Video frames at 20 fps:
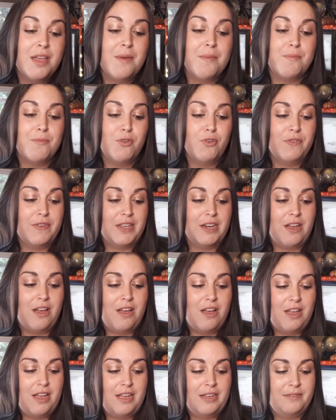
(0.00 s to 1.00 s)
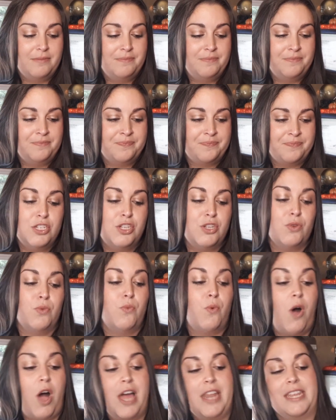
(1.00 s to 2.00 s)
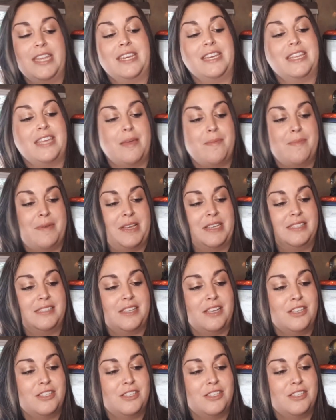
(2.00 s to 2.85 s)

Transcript: Moving on to waning gibbous.